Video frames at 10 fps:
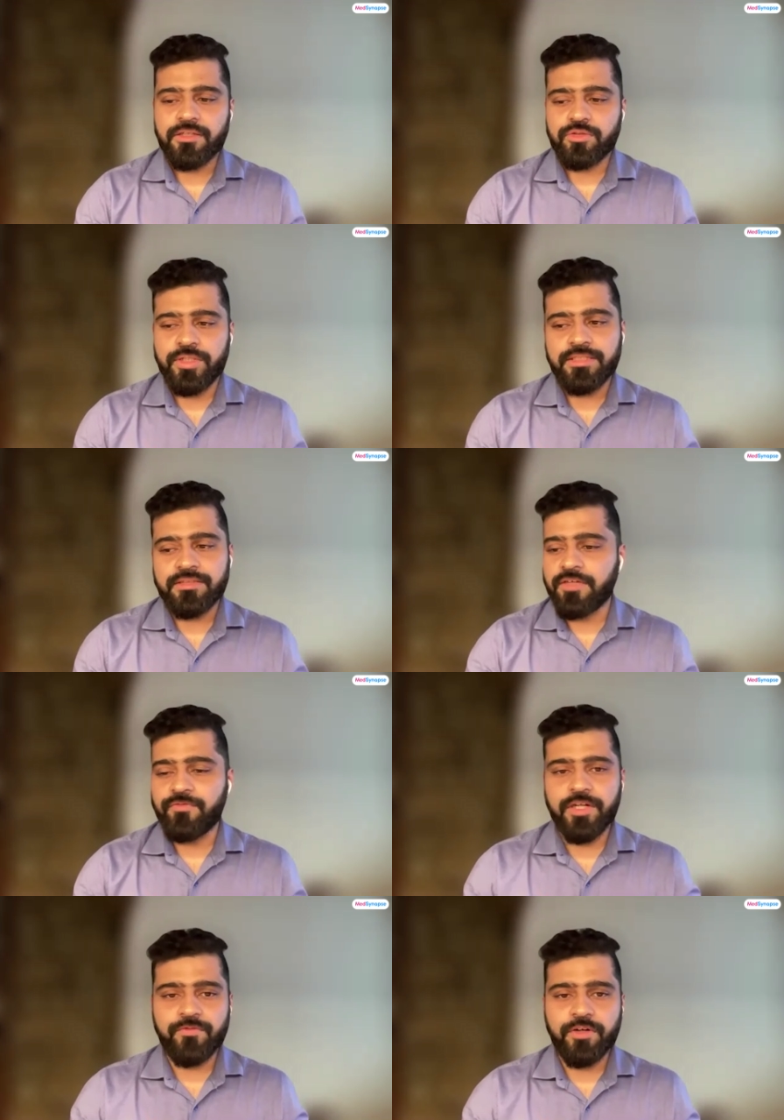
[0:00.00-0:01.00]
So it's
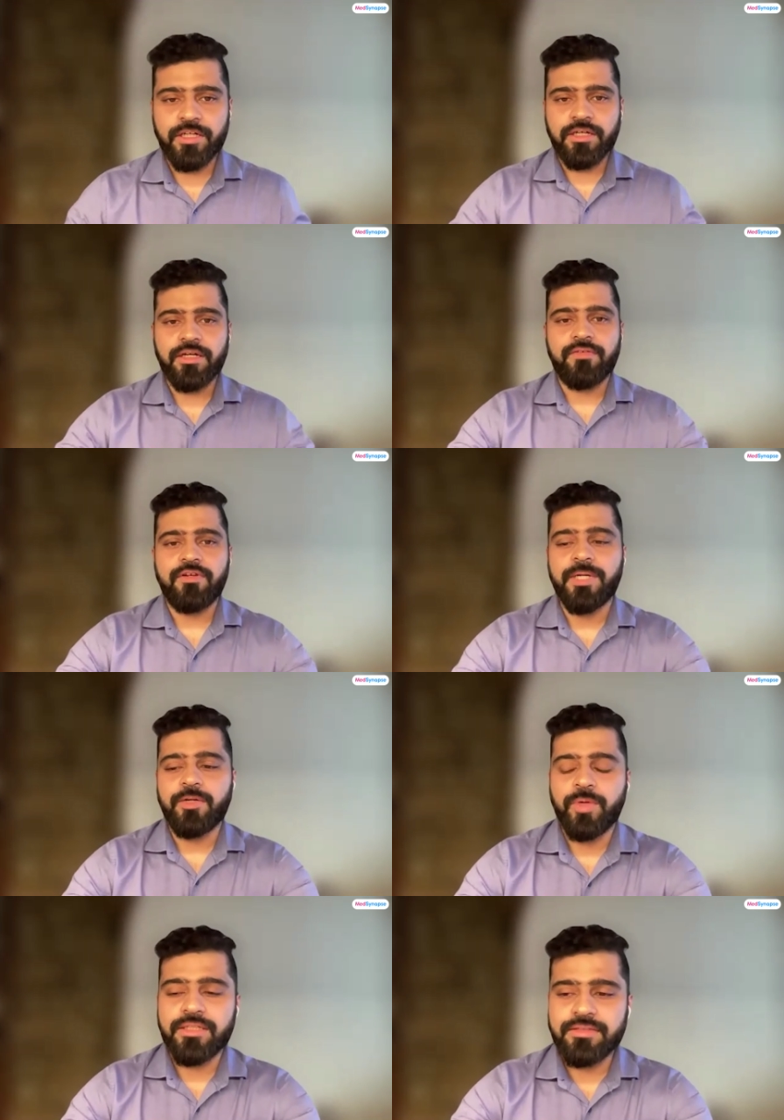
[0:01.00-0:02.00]
different for everyone,
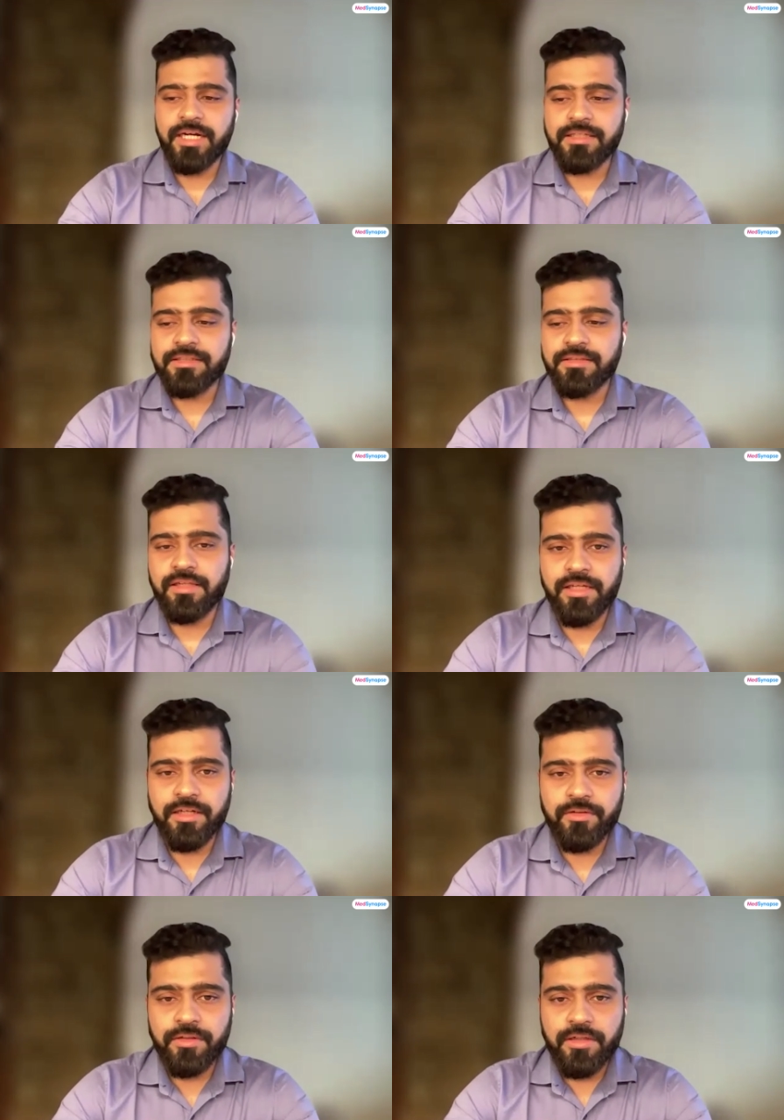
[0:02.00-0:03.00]
but once that is
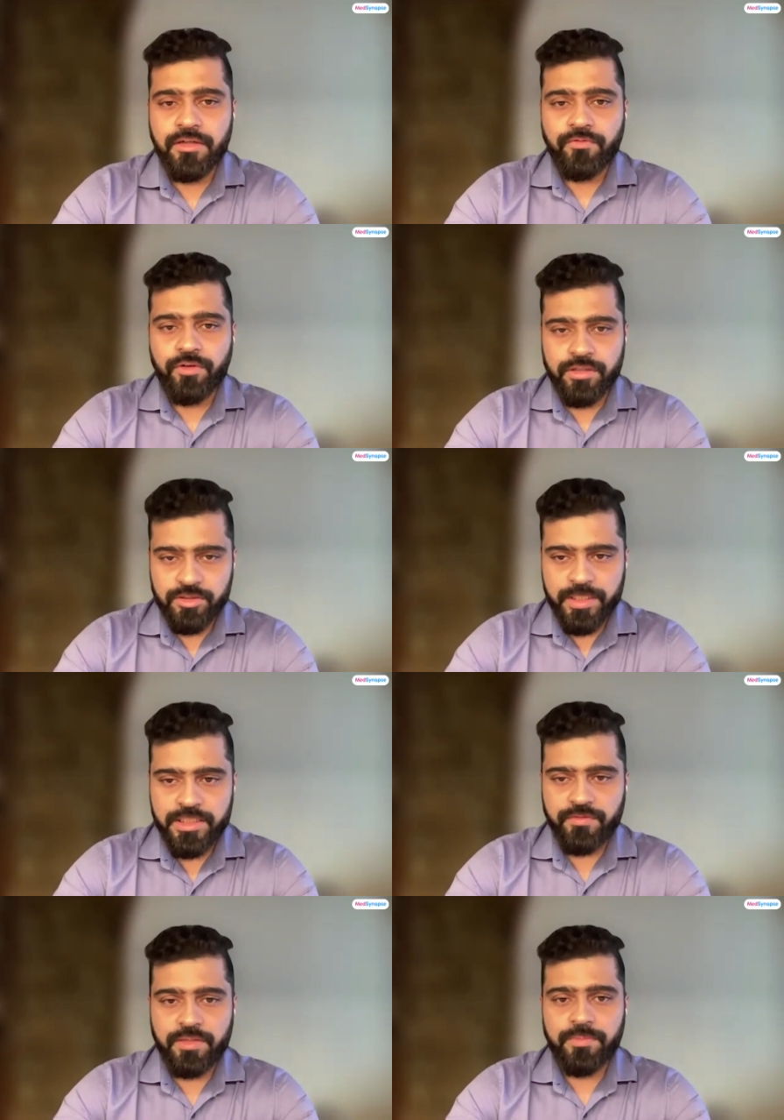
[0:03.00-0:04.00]
clear for the
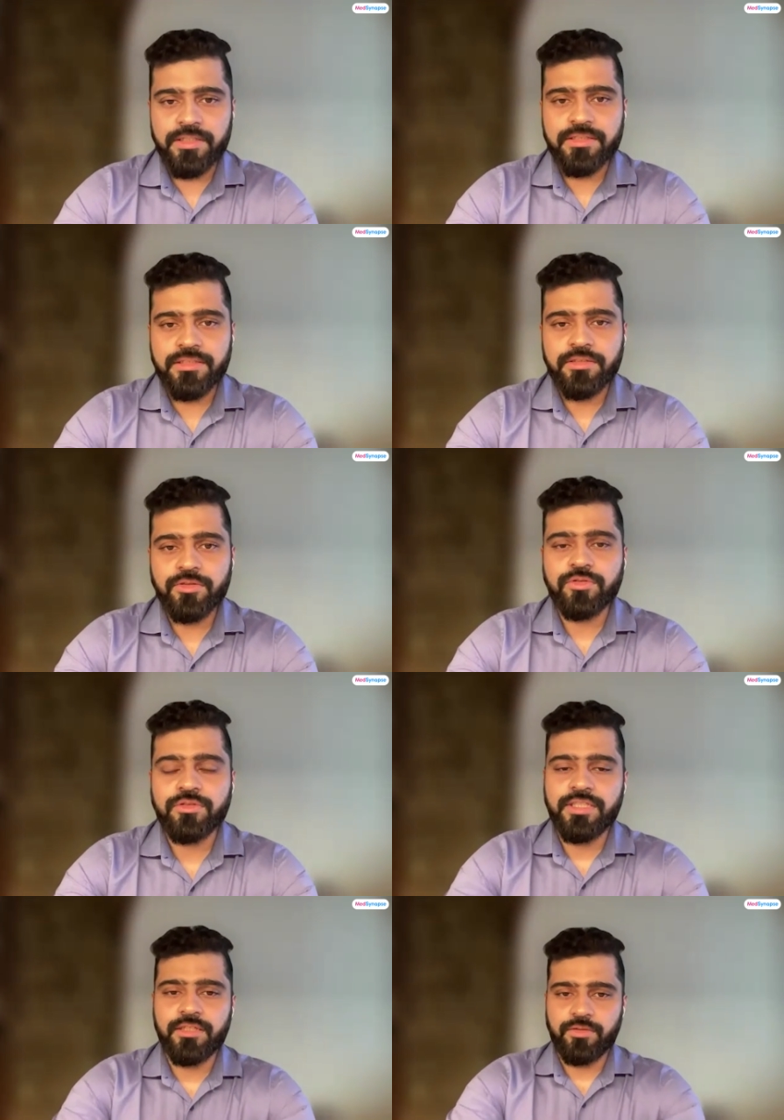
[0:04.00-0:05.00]
specific person, you should
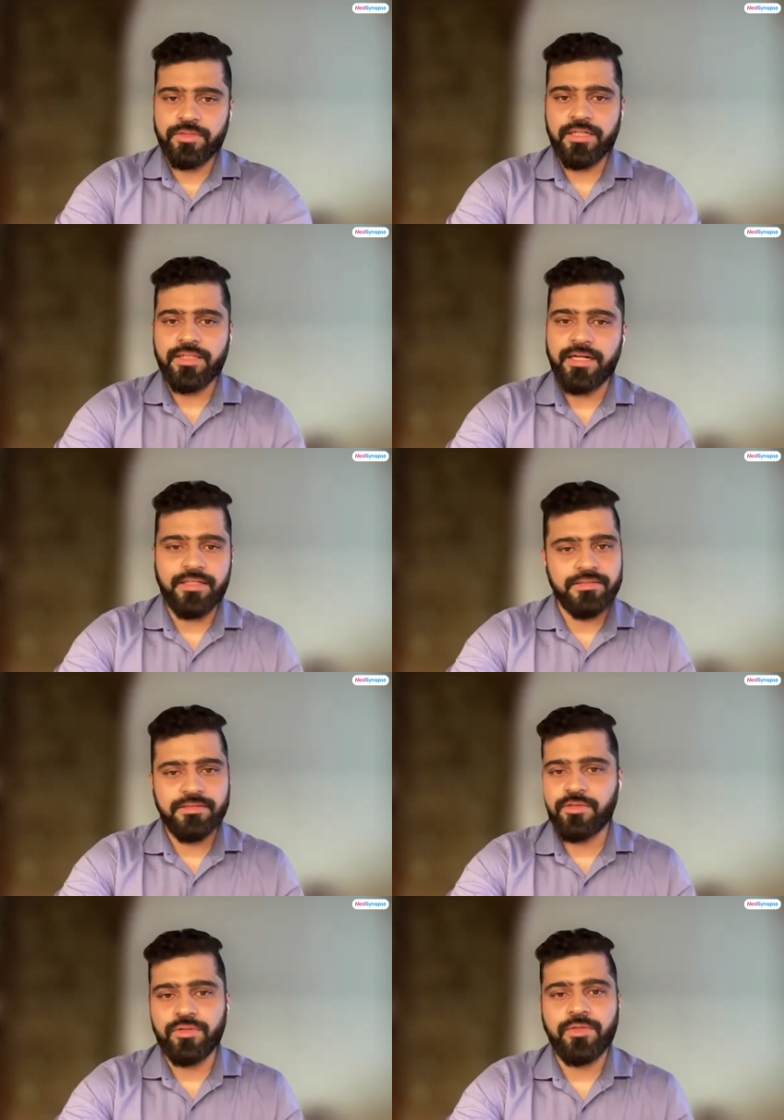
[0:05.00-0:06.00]
stick to that. That is
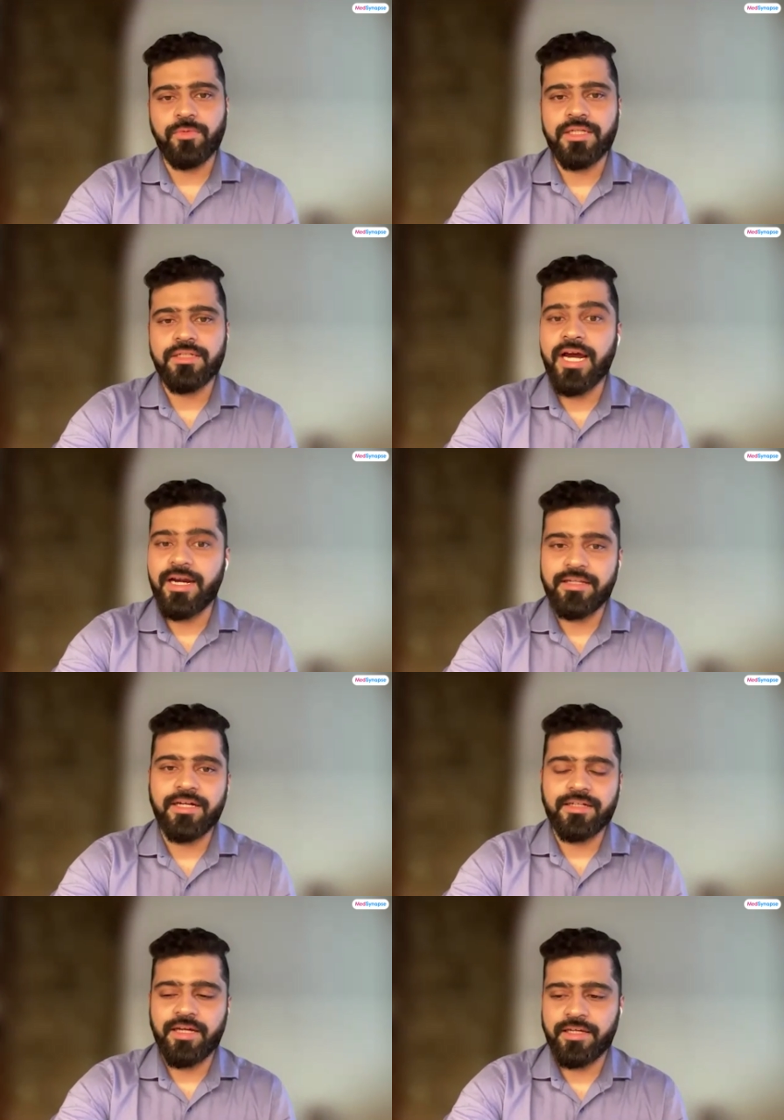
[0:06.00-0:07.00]
the only one diet
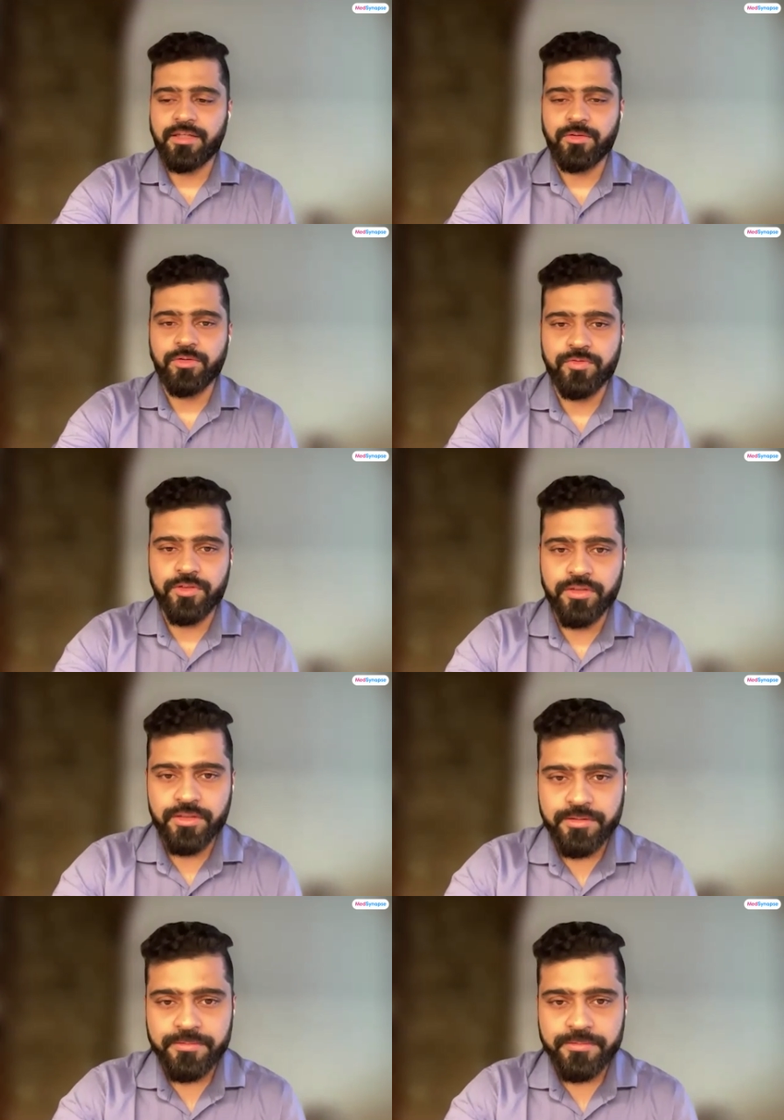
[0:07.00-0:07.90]
that I can go for.